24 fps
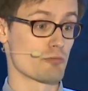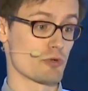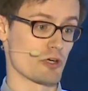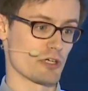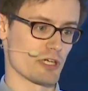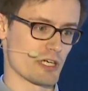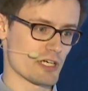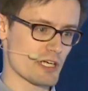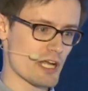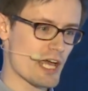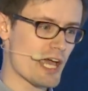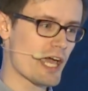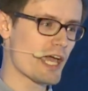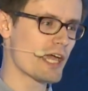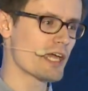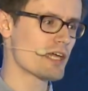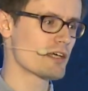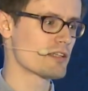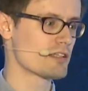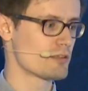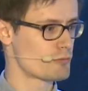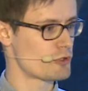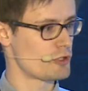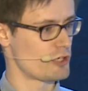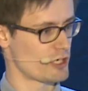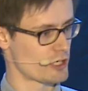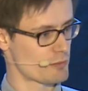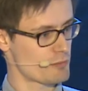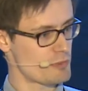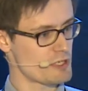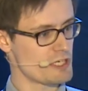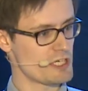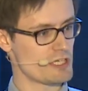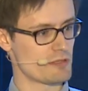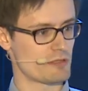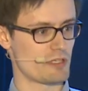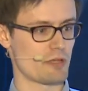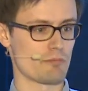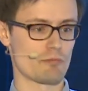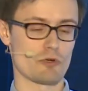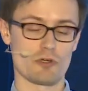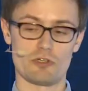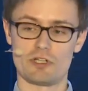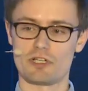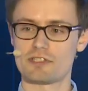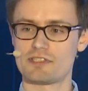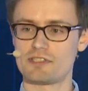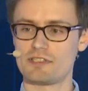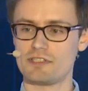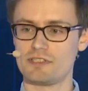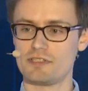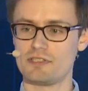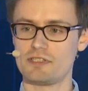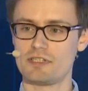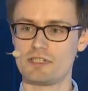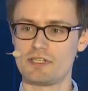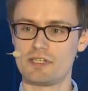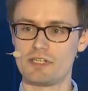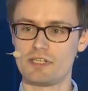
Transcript: product A, and then product B, and then product C.